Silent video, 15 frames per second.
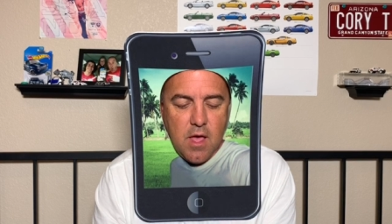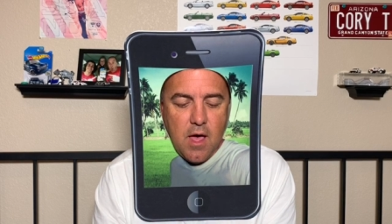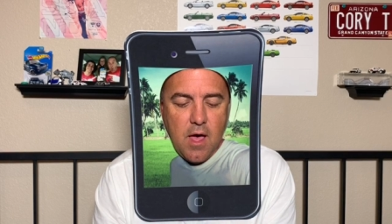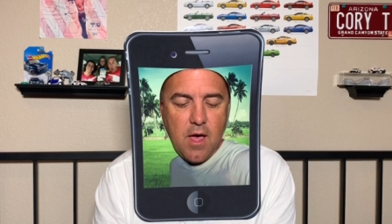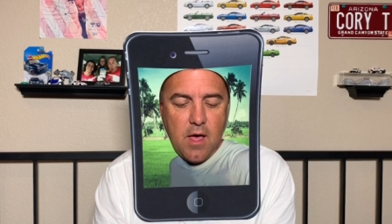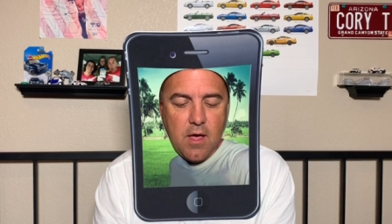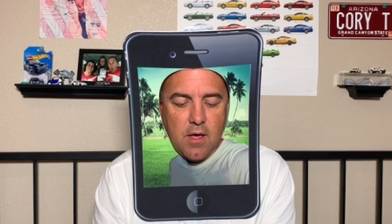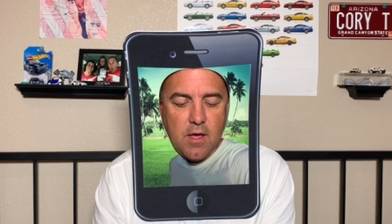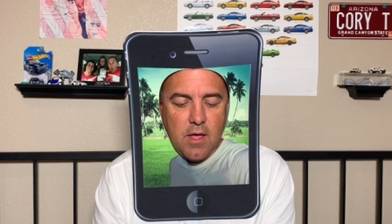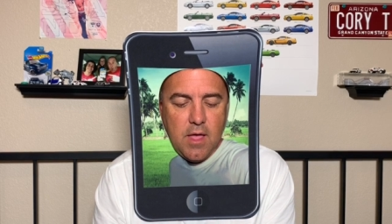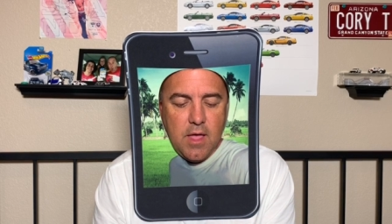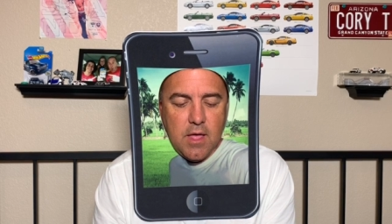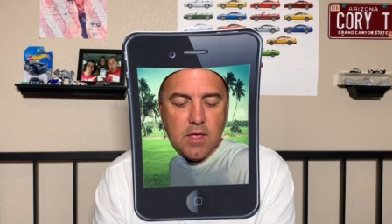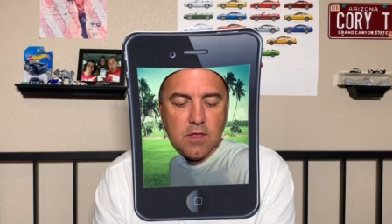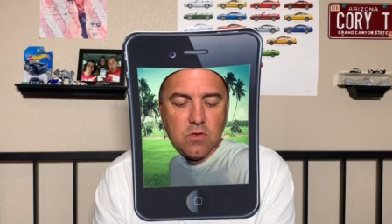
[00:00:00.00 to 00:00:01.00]

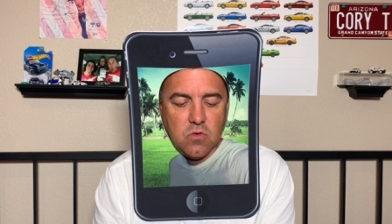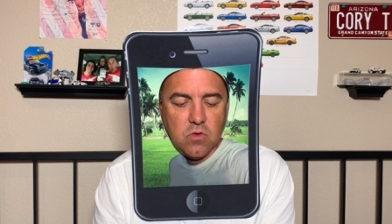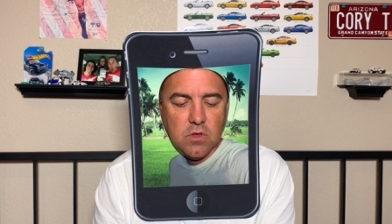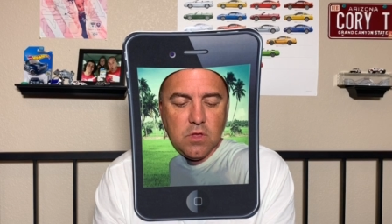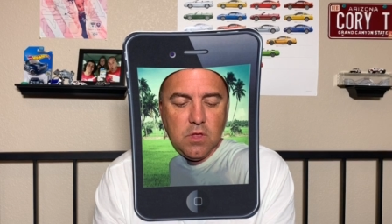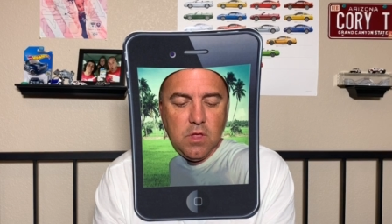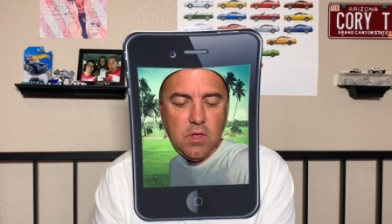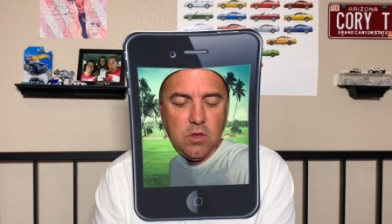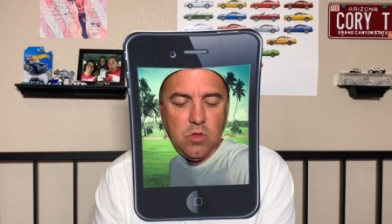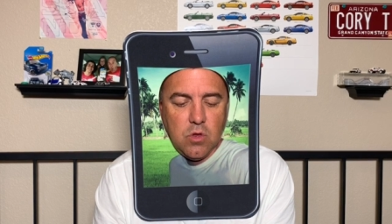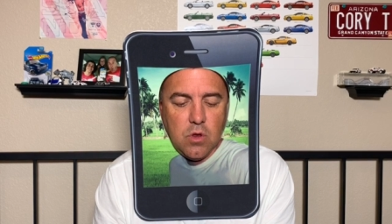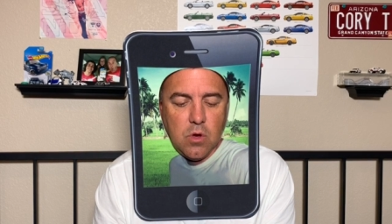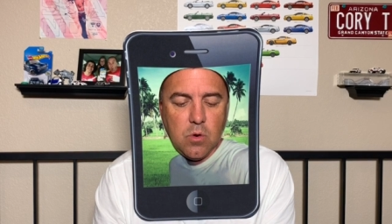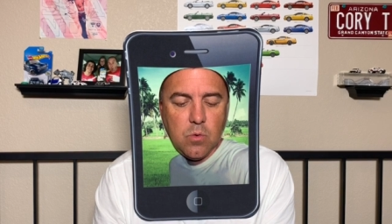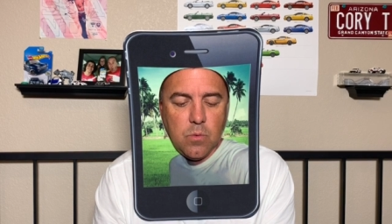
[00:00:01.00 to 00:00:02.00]
And you
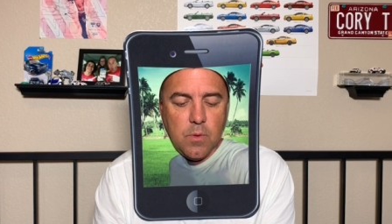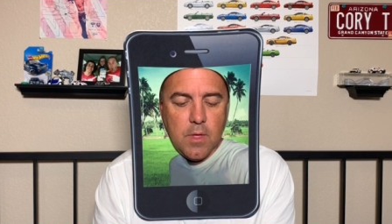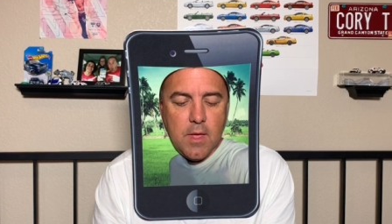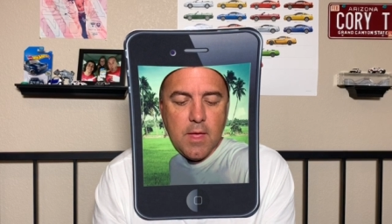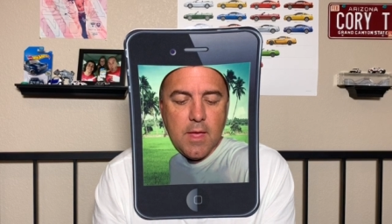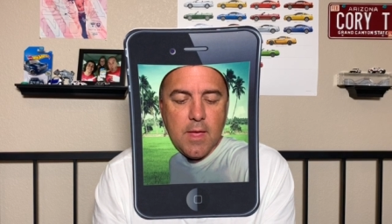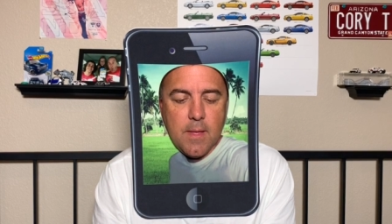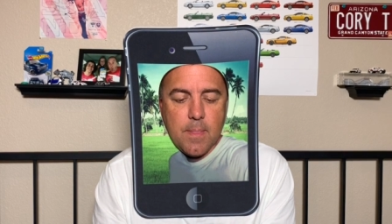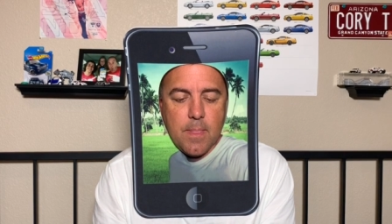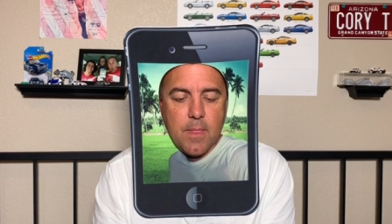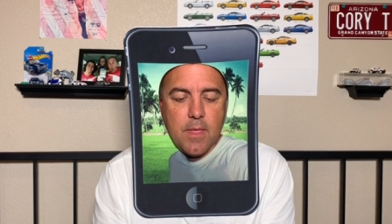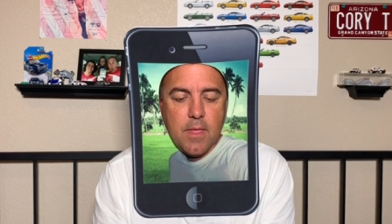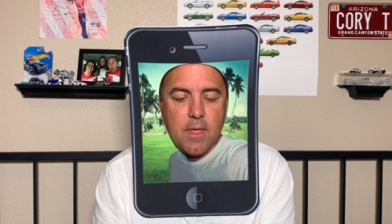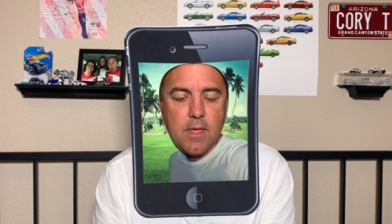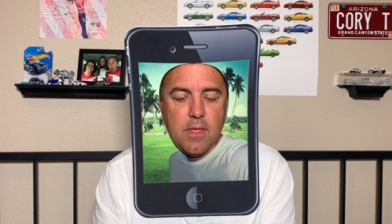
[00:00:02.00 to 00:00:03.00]
know,
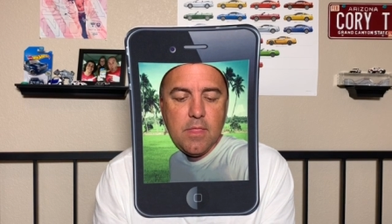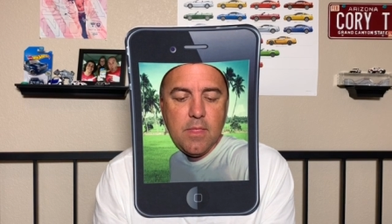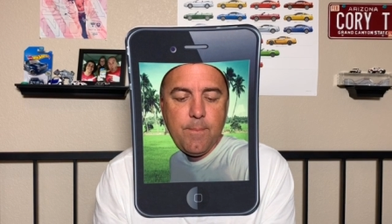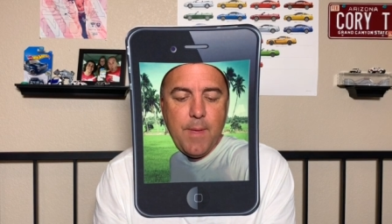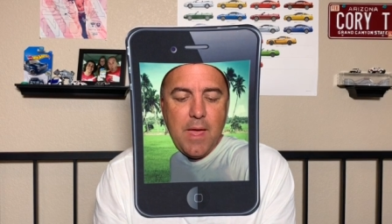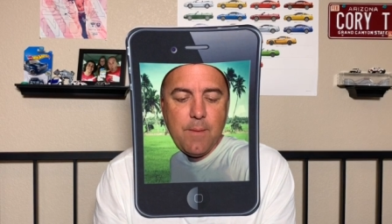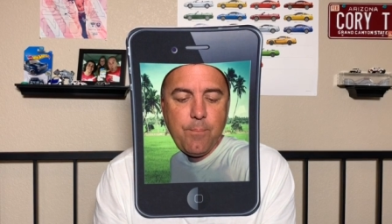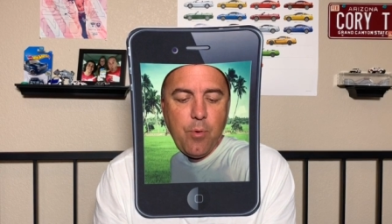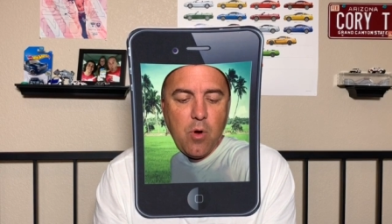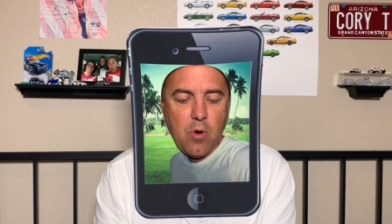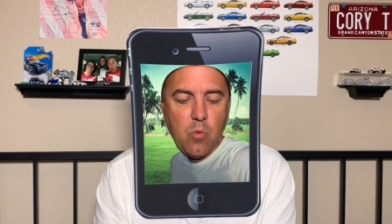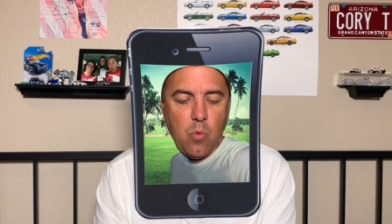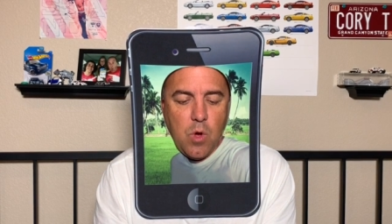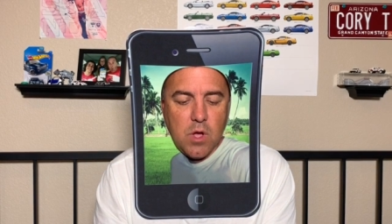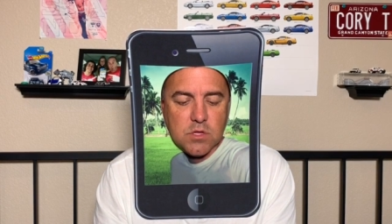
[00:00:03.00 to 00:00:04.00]
the bad part
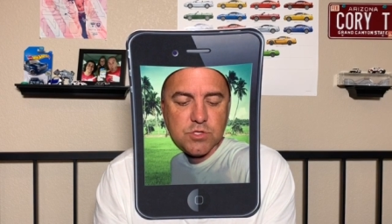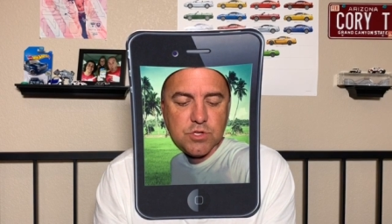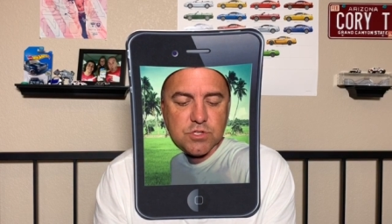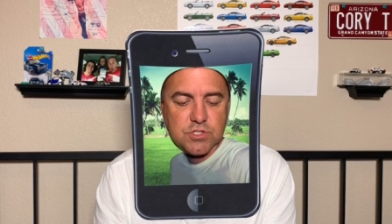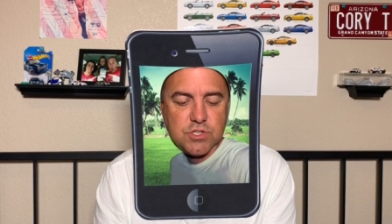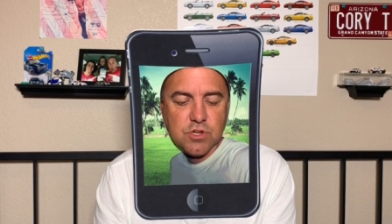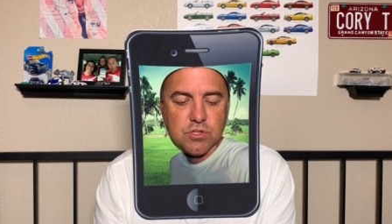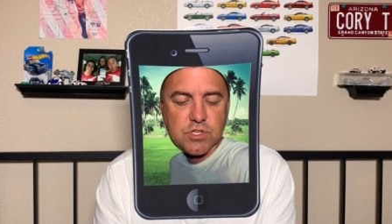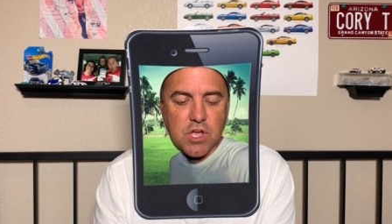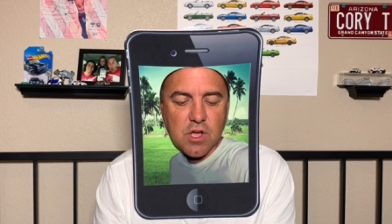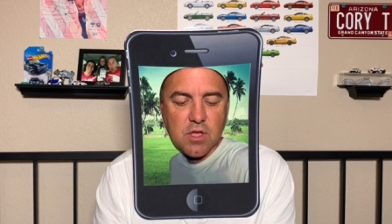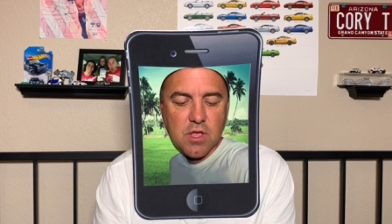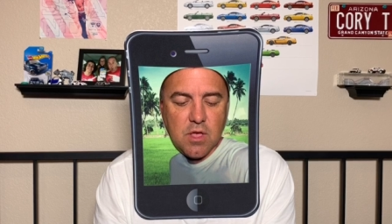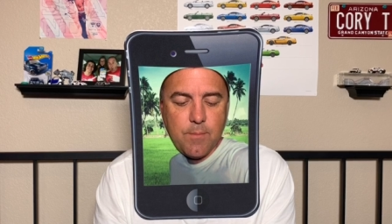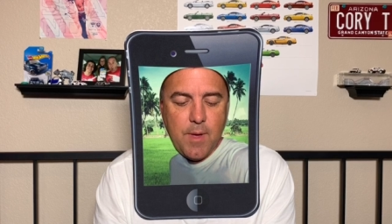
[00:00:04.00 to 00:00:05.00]
was you're still
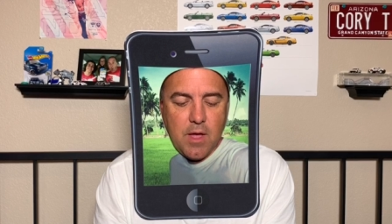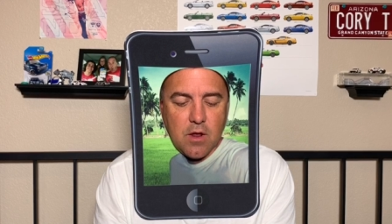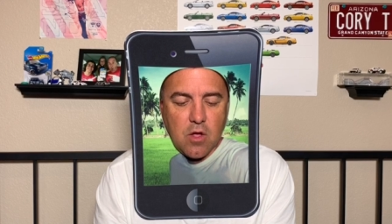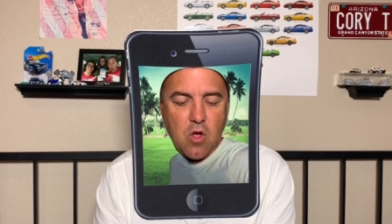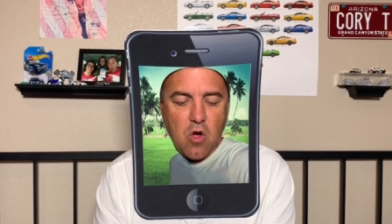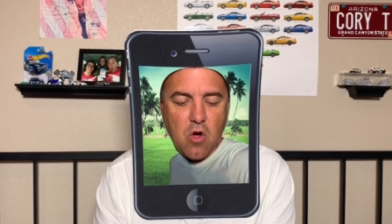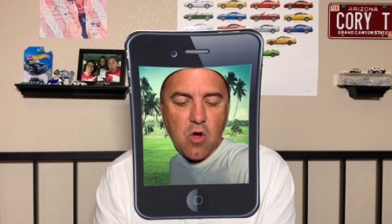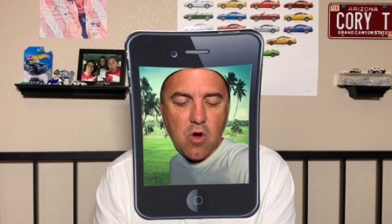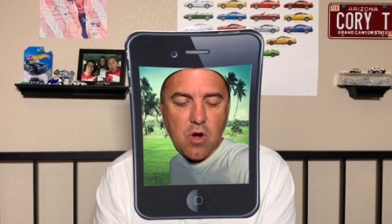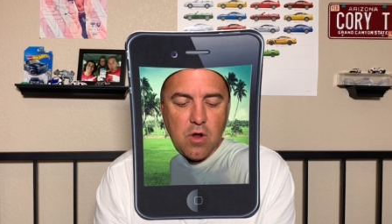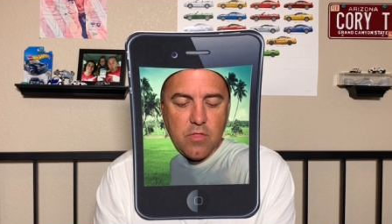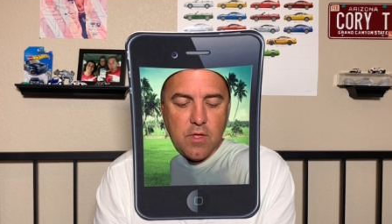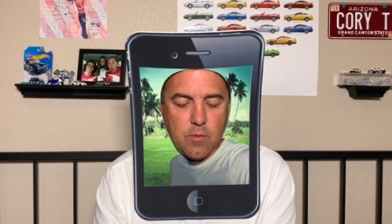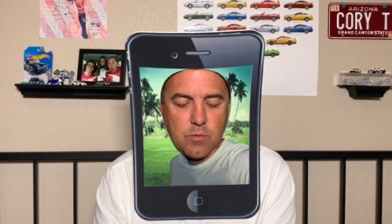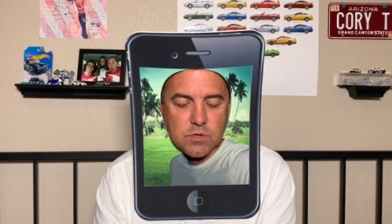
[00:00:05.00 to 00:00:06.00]
talking about a car
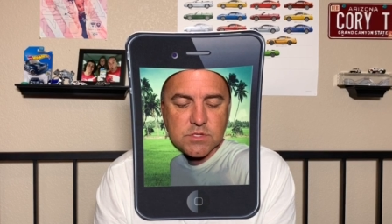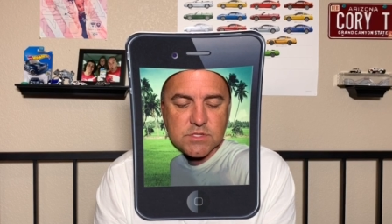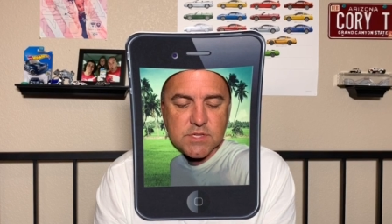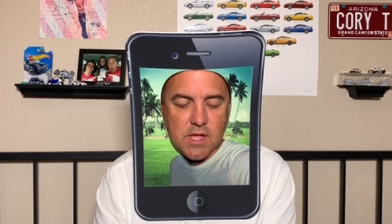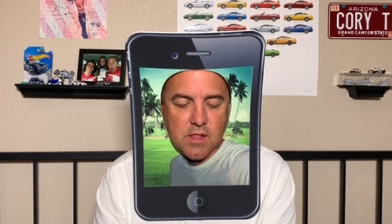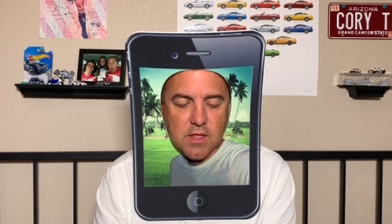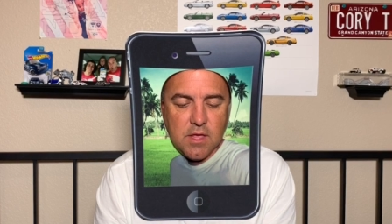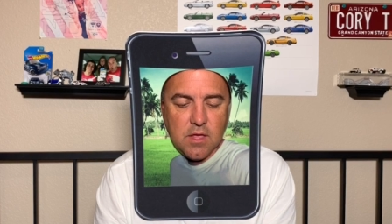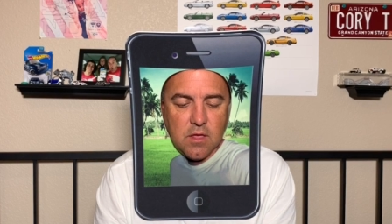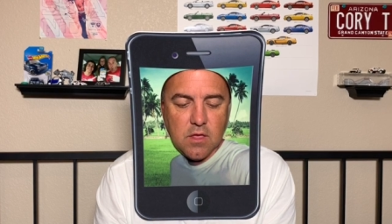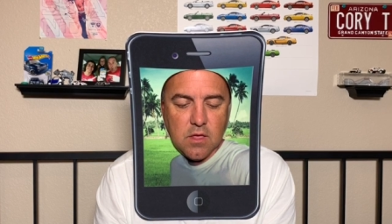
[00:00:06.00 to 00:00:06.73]
that we're selling,